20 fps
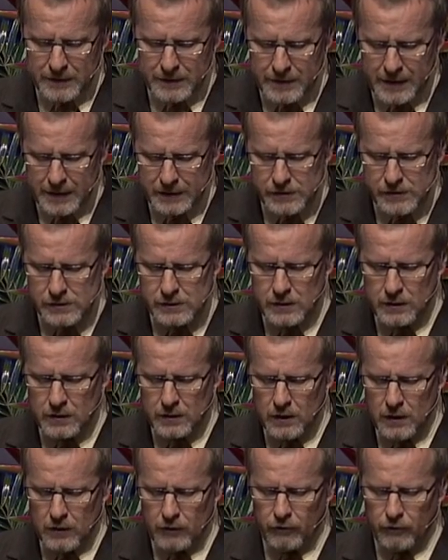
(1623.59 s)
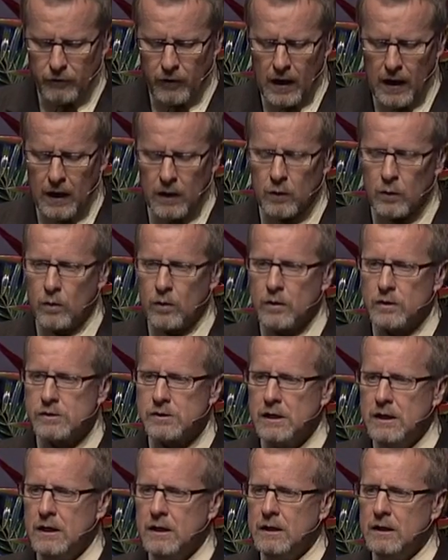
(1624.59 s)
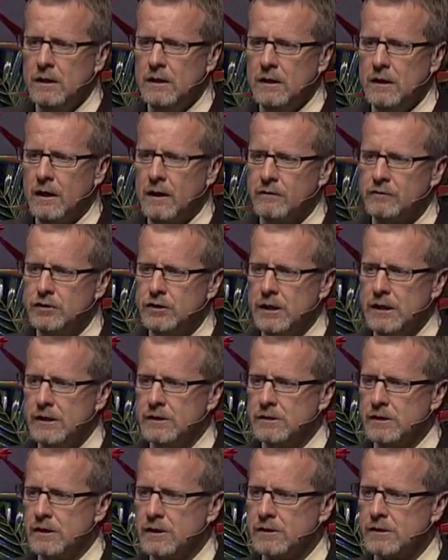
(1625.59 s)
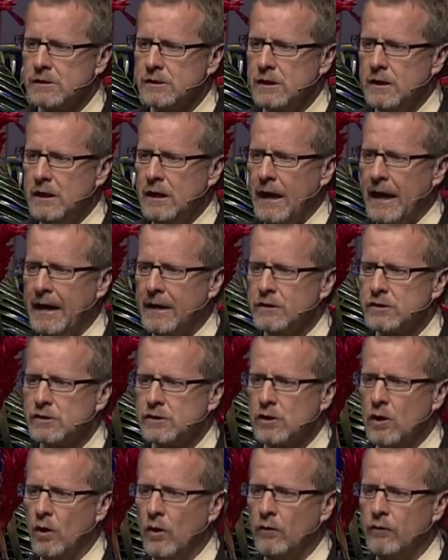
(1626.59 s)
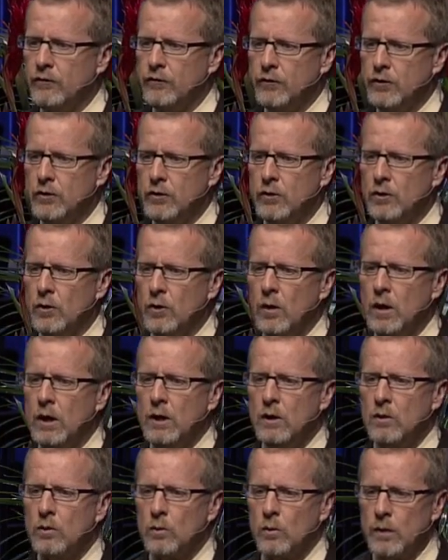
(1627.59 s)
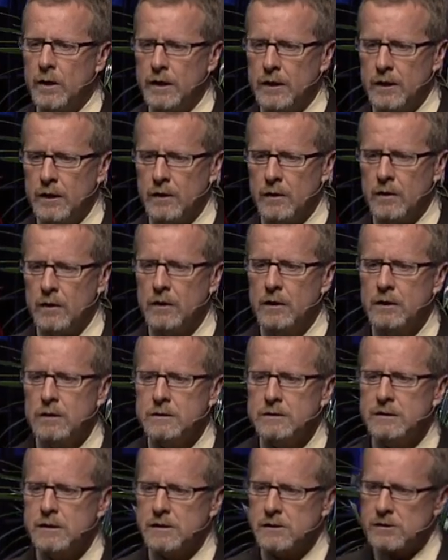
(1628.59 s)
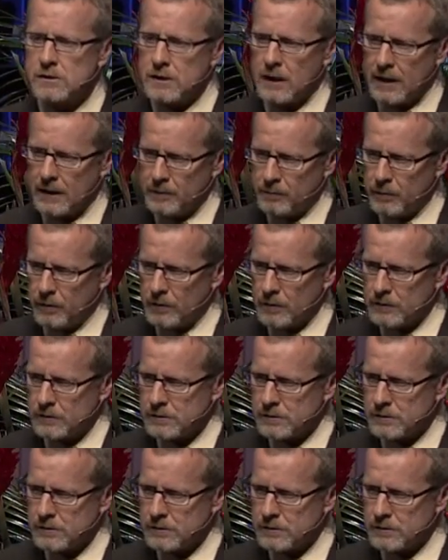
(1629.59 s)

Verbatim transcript: distant followers of Jesus and so few real disciples